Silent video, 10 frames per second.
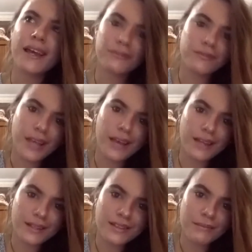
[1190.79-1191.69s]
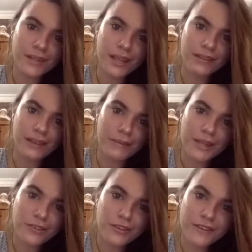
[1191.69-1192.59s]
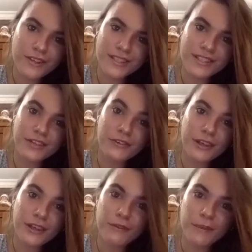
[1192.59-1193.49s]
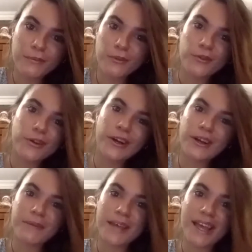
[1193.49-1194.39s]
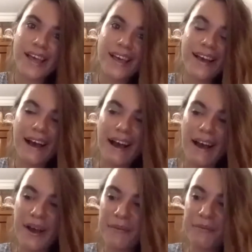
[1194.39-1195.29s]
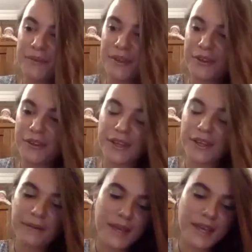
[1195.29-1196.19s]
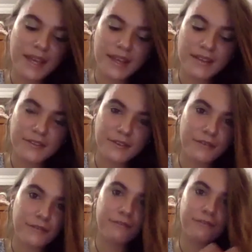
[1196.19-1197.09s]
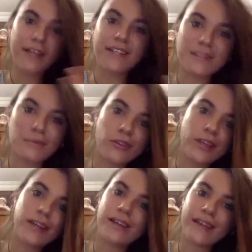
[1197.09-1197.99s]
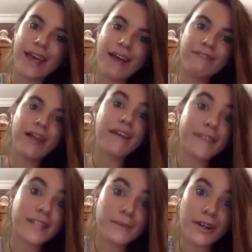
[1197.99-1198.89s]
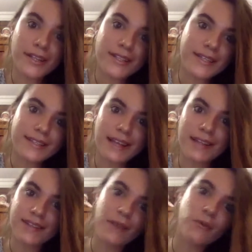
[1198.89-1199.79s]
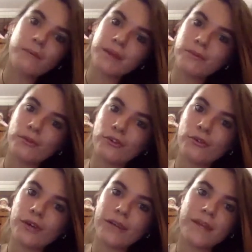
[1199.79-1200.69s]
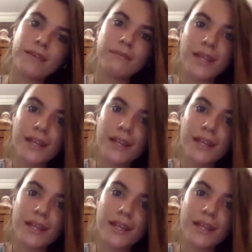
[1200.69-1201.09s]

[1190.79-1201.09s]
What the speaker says: yeah, that's something, I mean, universities are looking for people who are going to be, they're going to be sort of flexible. They have life experience in a sense. They want people who are going to be committed